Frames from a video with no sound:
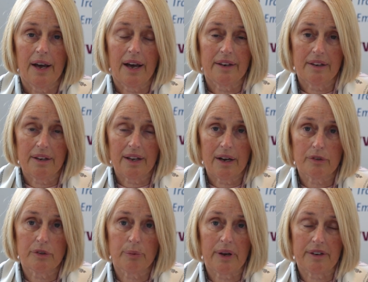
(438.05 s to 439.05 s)
and allow
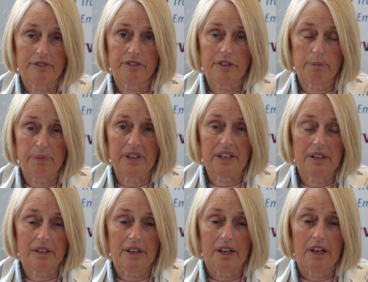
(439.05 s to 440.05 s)
the right for
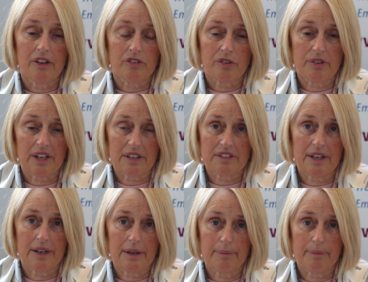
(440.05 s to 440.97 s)
appeal so that